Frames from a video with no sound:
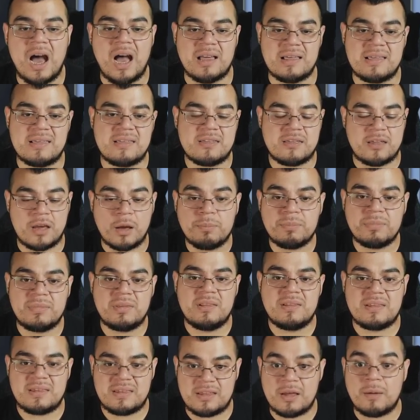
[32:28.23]

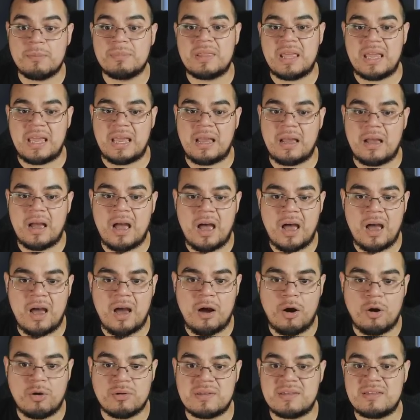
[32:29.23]
something
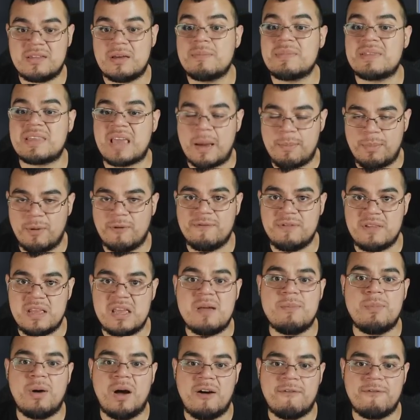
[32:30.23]
or some type of
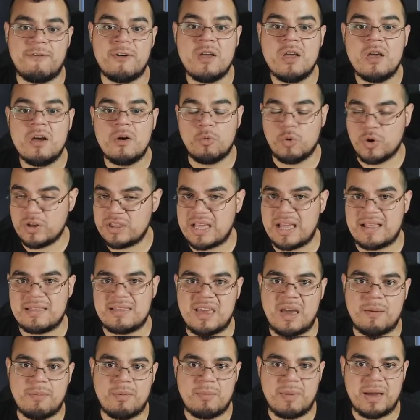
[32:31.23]
debuff with that
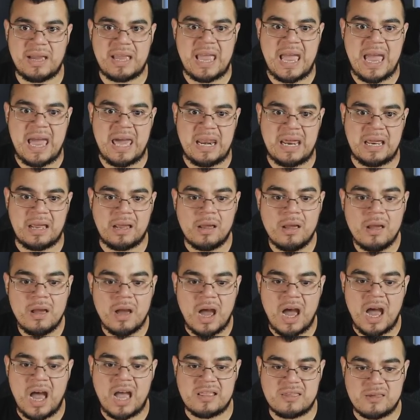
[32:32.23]
type of mechanic
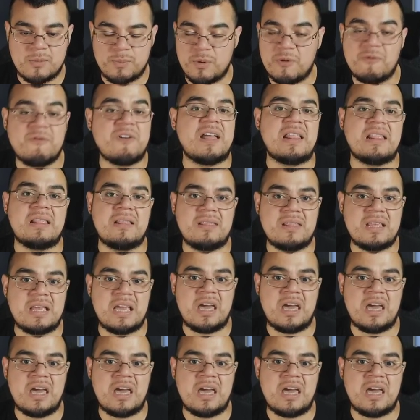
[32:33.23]
to prevent the